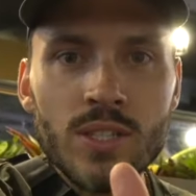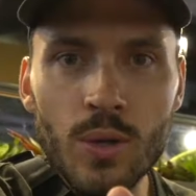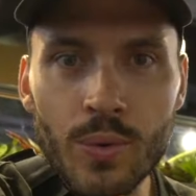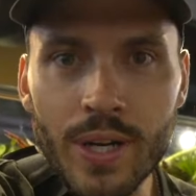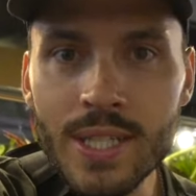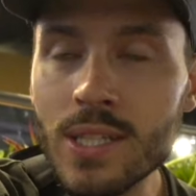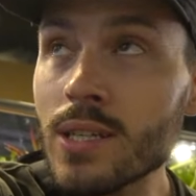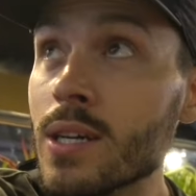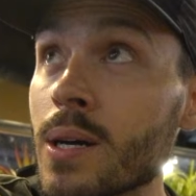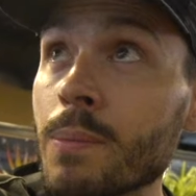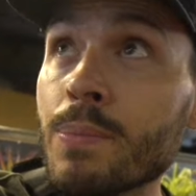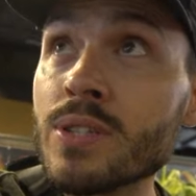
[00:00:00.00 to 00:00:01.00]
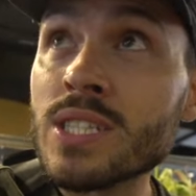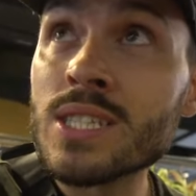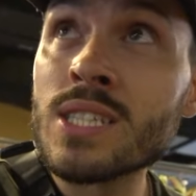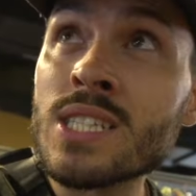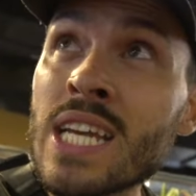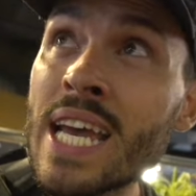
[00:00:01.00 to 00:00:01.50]
So we're at the
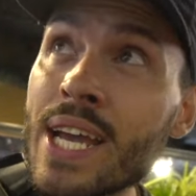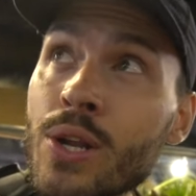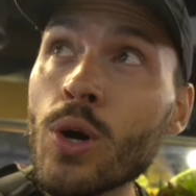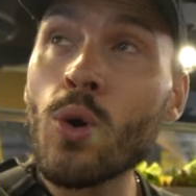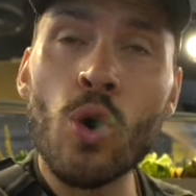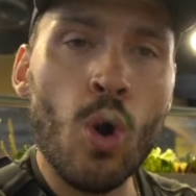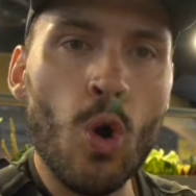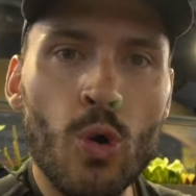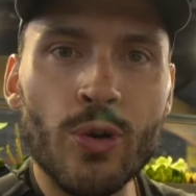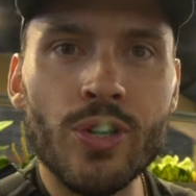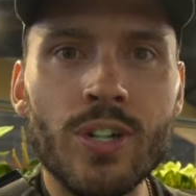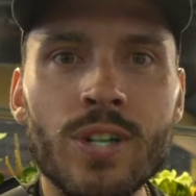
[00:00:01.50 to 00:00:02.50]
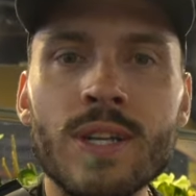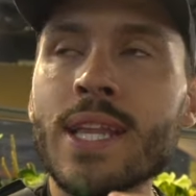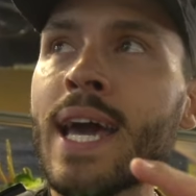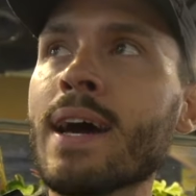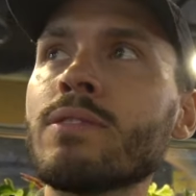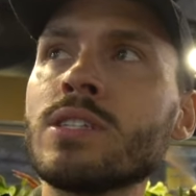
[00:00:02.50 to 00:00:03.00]
potato corner. They
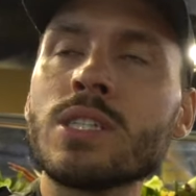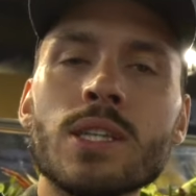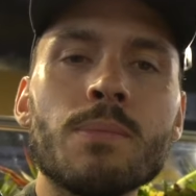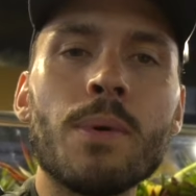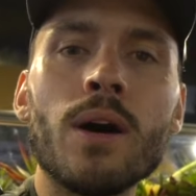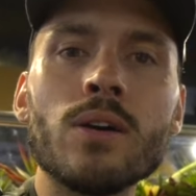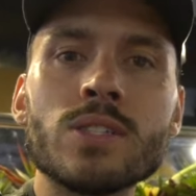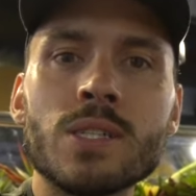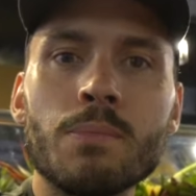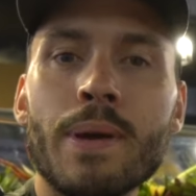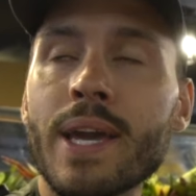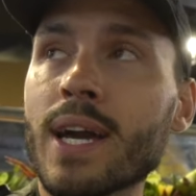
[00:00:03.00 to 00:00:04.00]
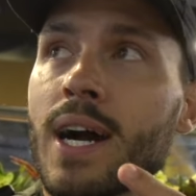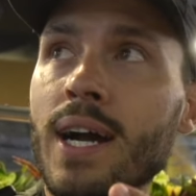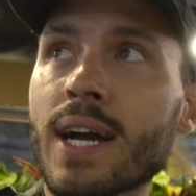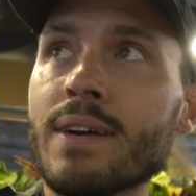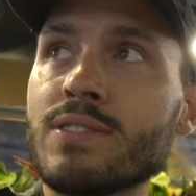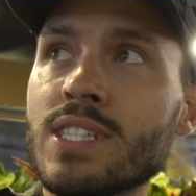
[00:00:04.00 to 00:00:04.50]
have these in the malls in Bangkok,
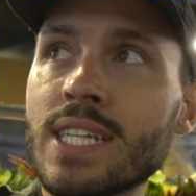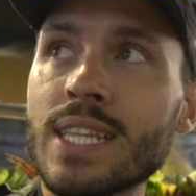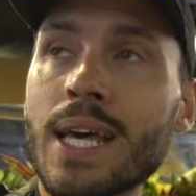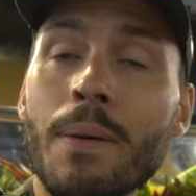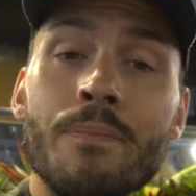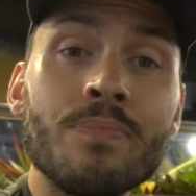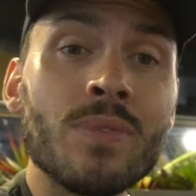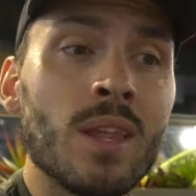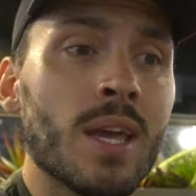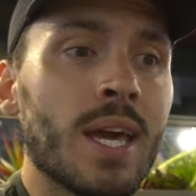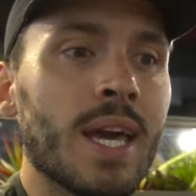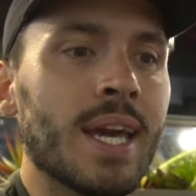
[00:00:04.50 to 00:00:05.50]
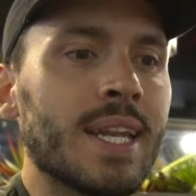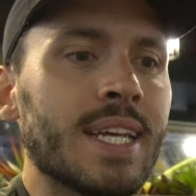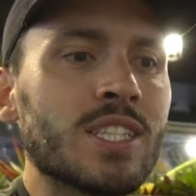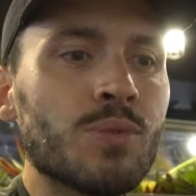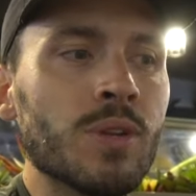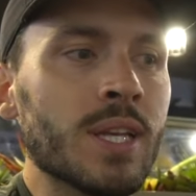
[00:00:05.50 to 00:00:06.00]
I've seen them. And
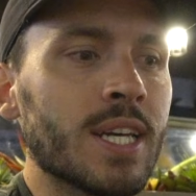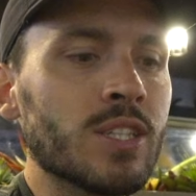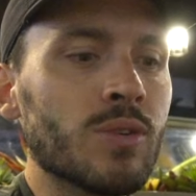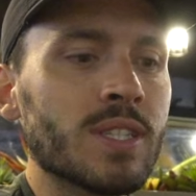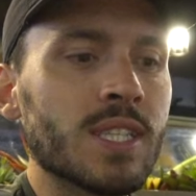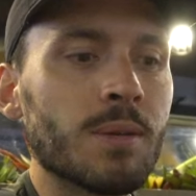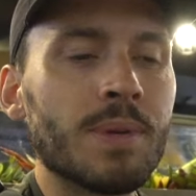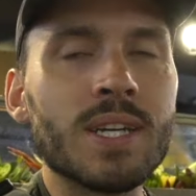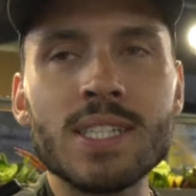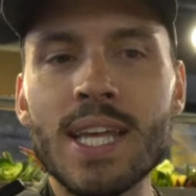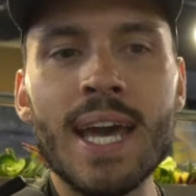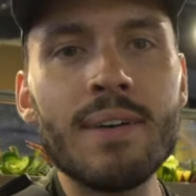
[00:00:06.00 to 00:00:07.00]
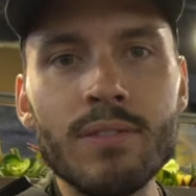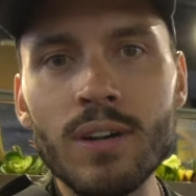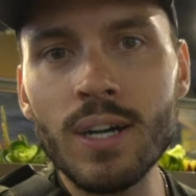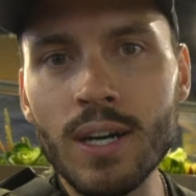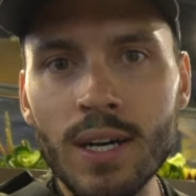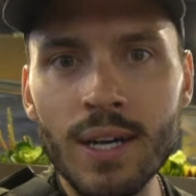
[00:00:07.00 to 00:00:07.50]
it's really interesting because they have
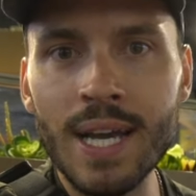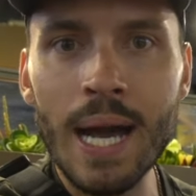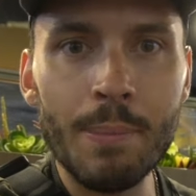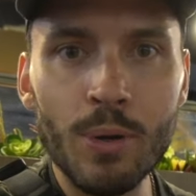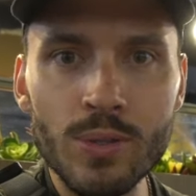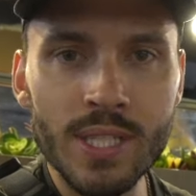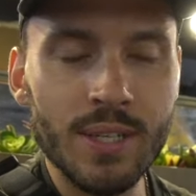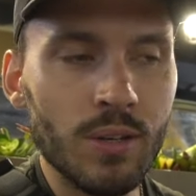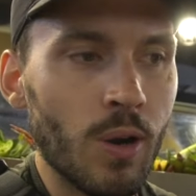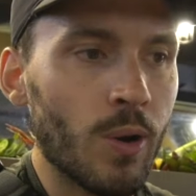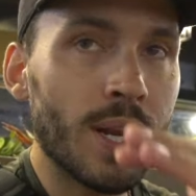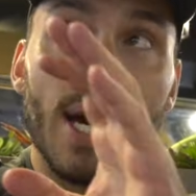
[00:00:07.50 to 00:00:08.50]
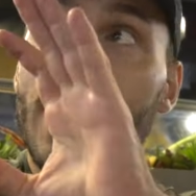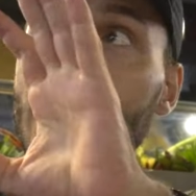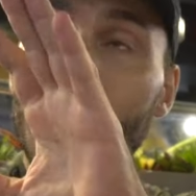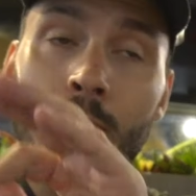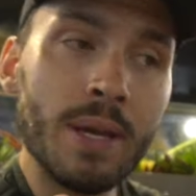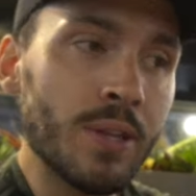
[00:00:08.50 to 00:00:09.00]
a combo deal going on on
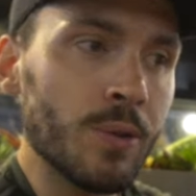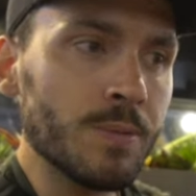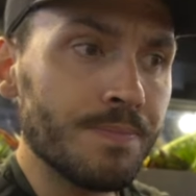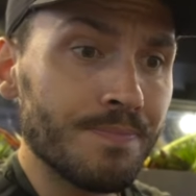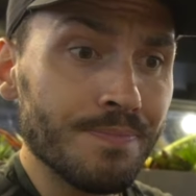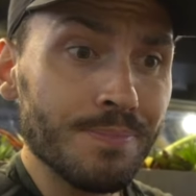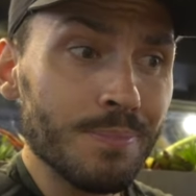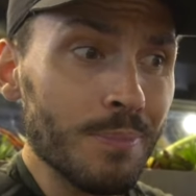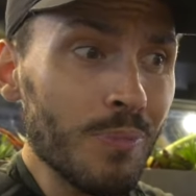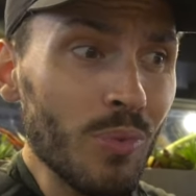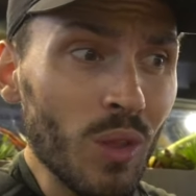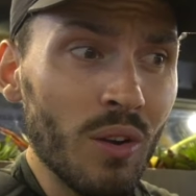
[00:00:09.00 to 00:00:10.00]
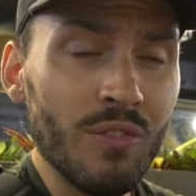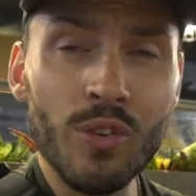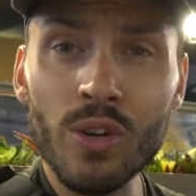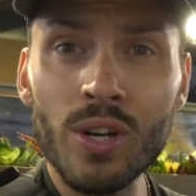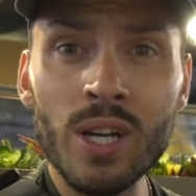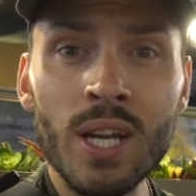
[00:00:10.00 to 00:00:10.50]
the menu.
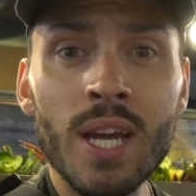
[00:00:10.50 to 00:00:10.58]
For